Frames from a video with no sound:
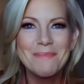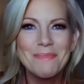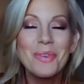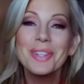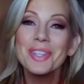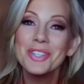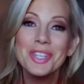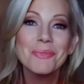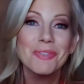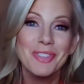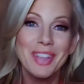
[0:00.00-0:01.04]
Really,
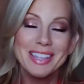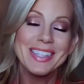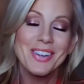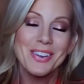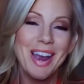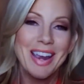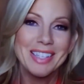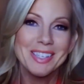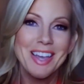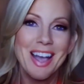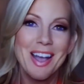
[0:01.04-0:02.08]
she's reflecting
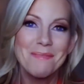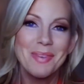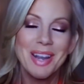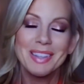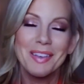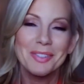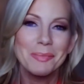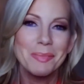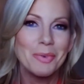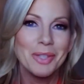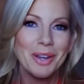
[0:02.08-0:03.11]
Christ, but I'd love to
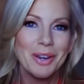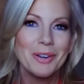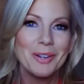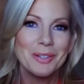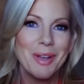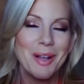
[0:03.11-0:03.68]
be more like her as